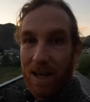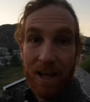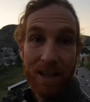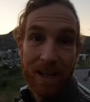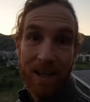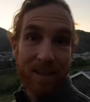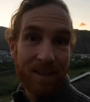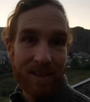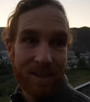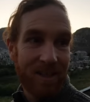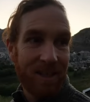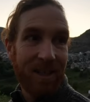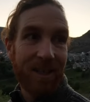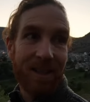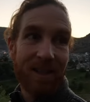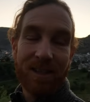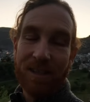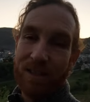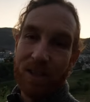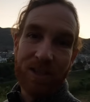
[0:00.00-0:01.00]
And I didn't see
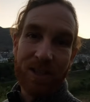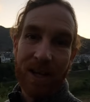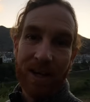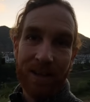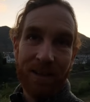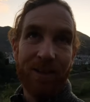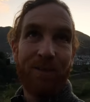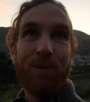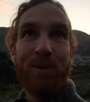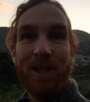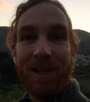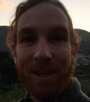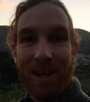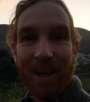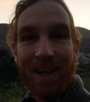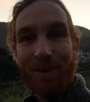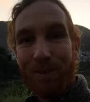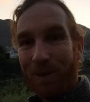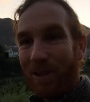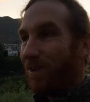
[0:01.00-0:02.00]
this as a child. We
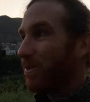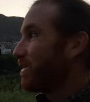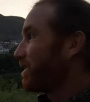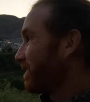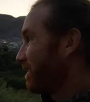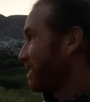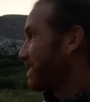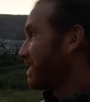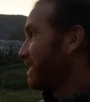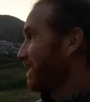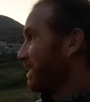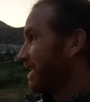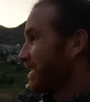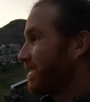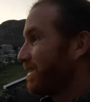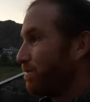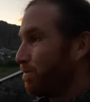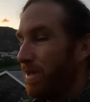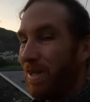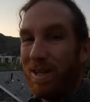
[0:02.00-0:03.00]
used to just see
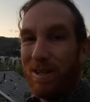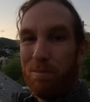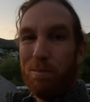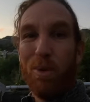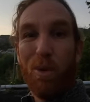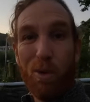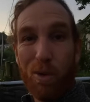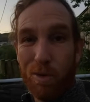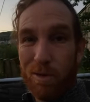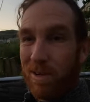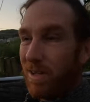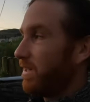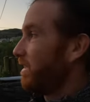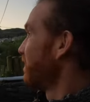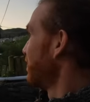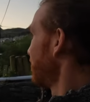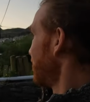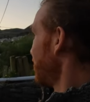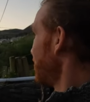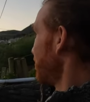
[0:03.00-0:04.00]
this as being boring,
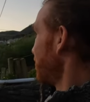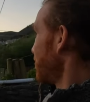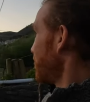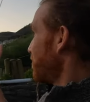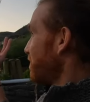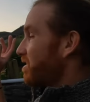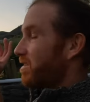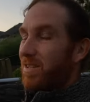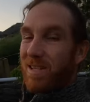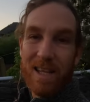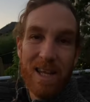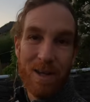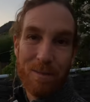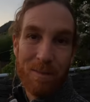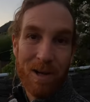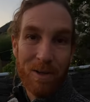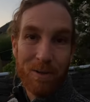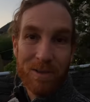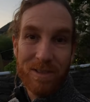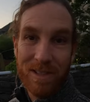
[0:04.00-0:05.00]
slate
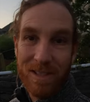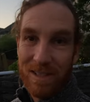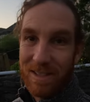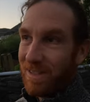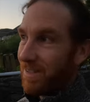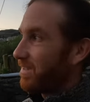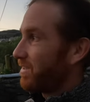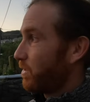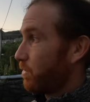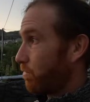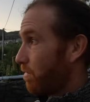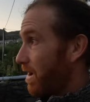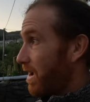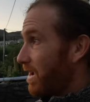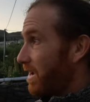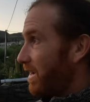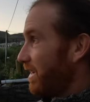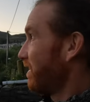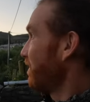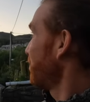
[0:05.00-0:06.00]
mountains,
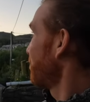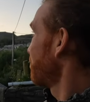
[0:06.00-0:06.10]
grey.